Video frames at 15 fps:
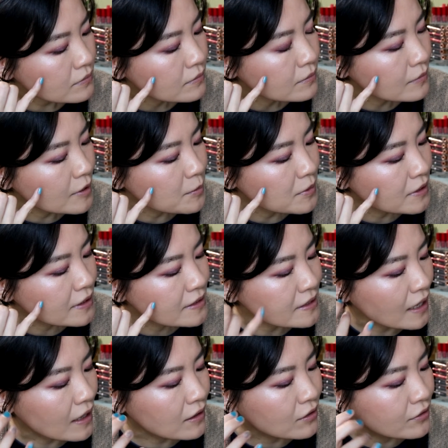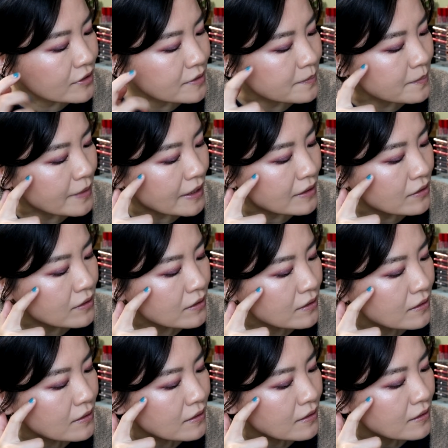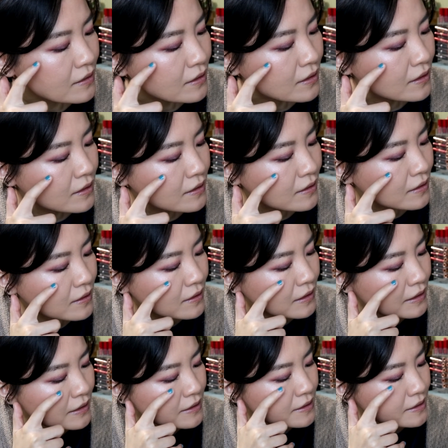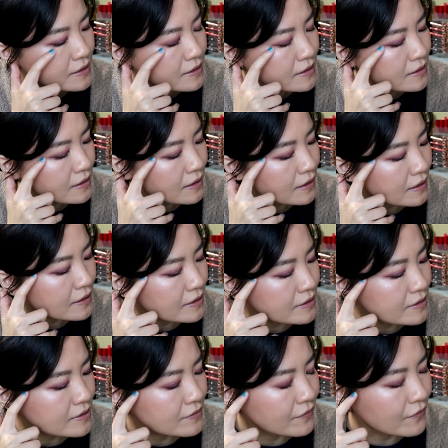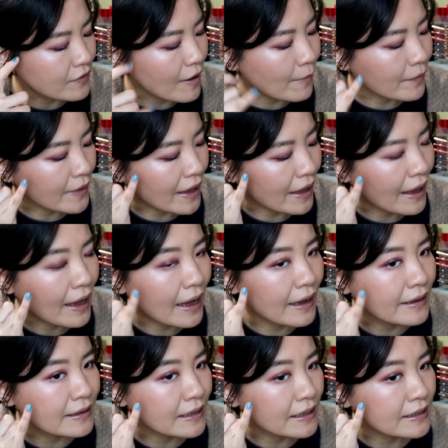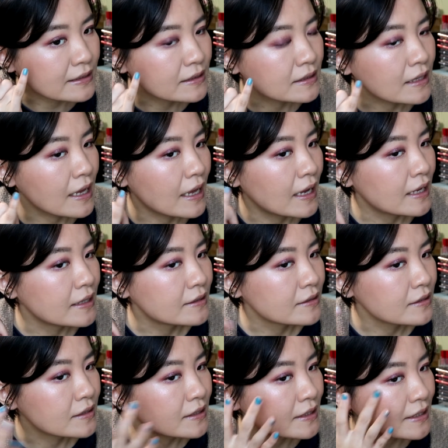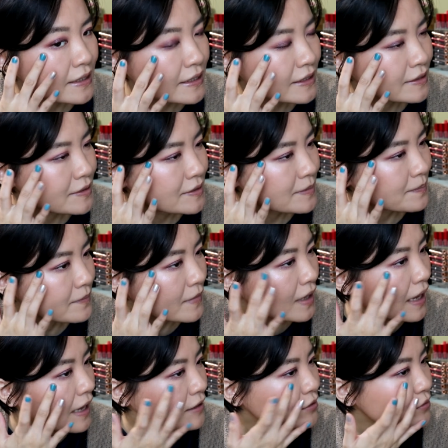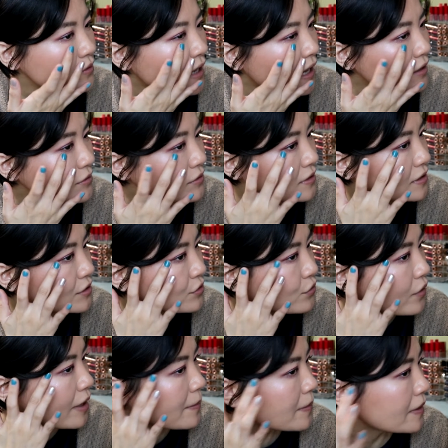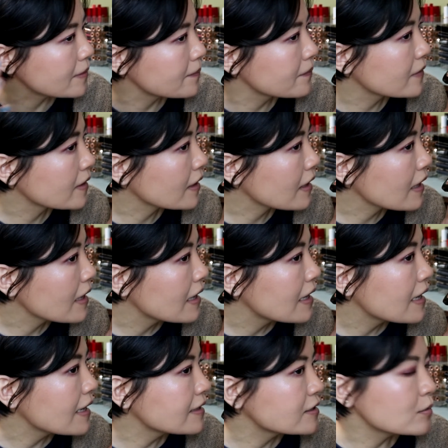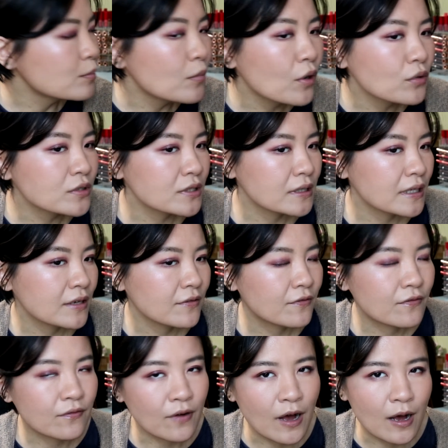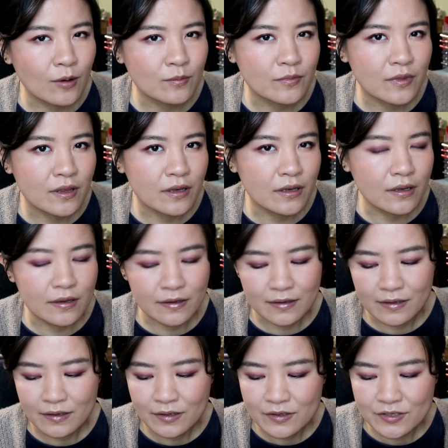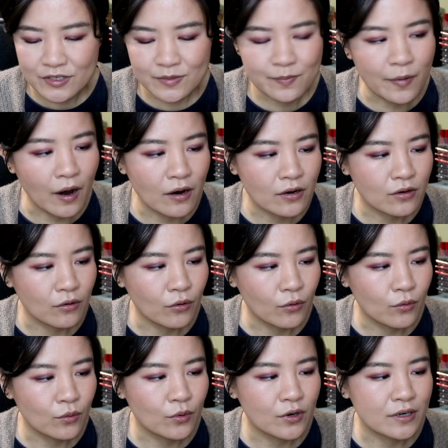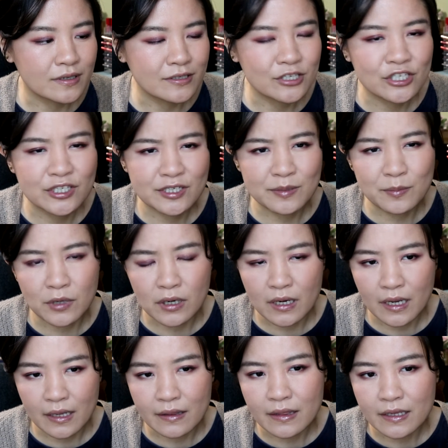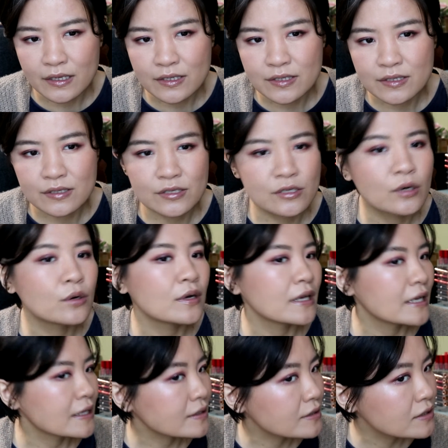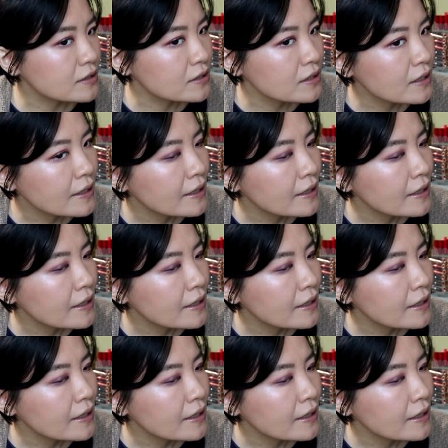Maybe this angle is better. This is from that highlight, and it's, I don't know how to describe it. It's mostly from the sparkle or the shimmer in this, so it